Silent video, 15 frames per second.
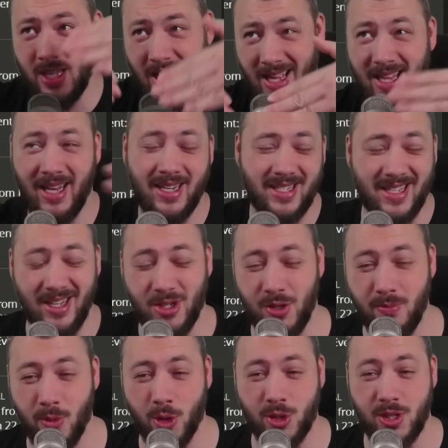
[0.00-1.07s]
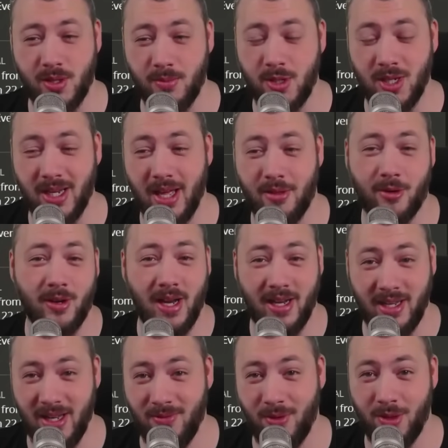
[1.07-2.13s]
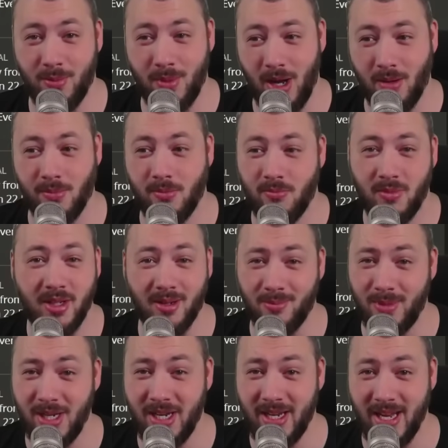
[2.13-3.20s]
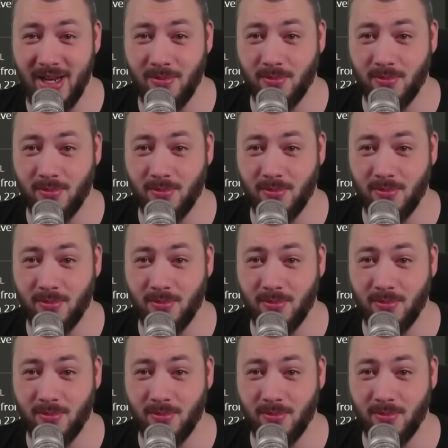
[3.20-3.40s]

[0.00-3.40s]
and then essentially merge them together and level them up. Little mini game.